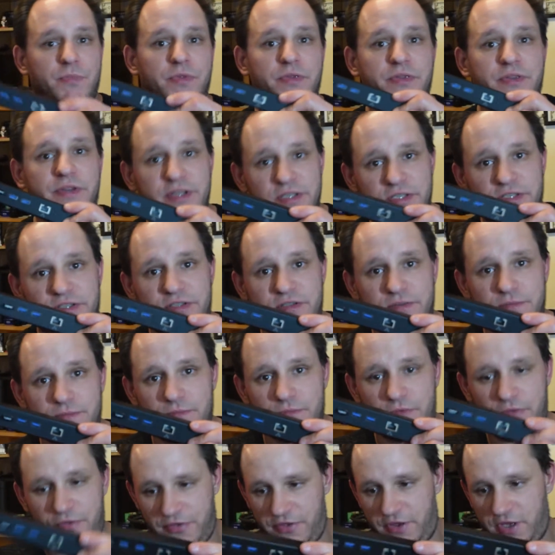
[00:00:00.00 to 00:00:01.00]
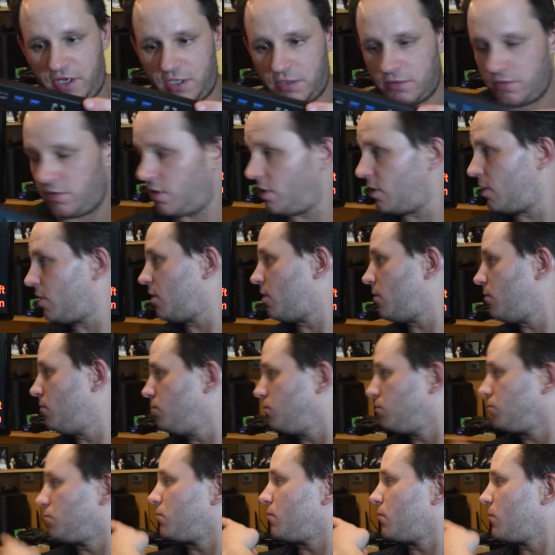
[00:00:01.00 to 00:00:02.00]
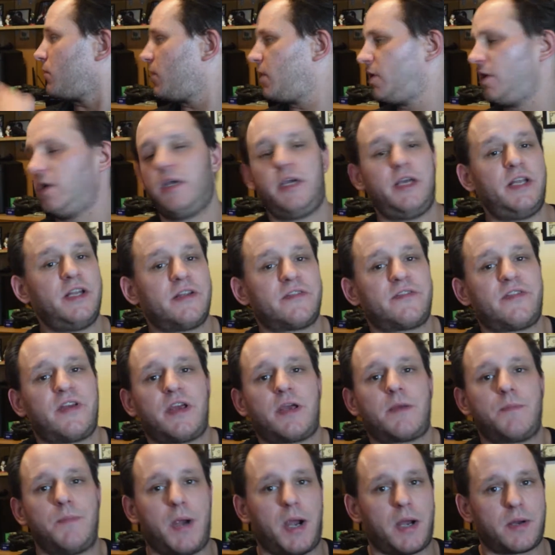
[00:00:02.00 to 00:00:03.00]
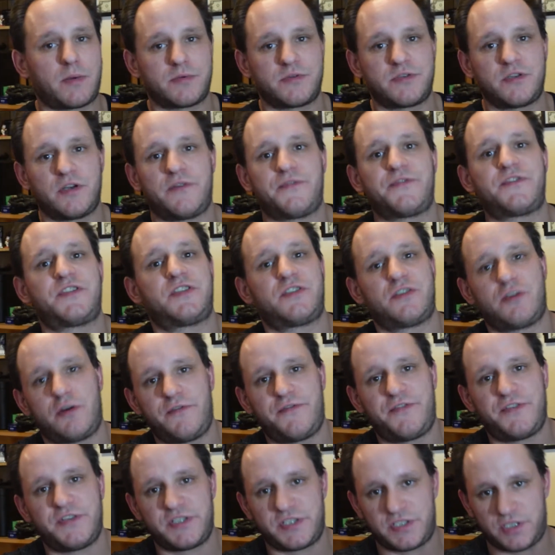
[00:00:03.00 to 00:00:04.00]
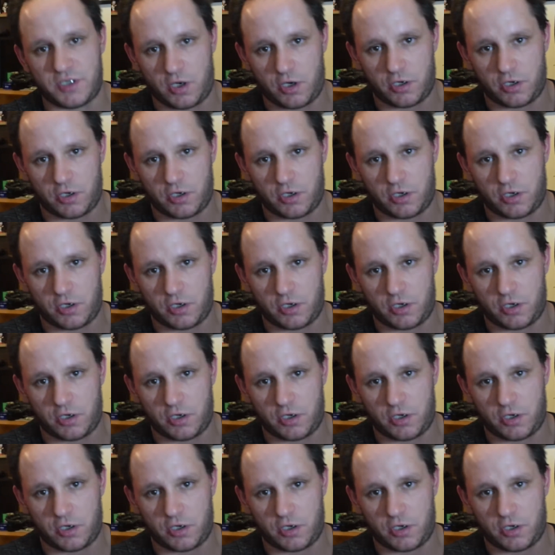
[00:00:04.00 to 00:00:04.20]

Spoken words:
This thing, the Inateck Microsoft Surface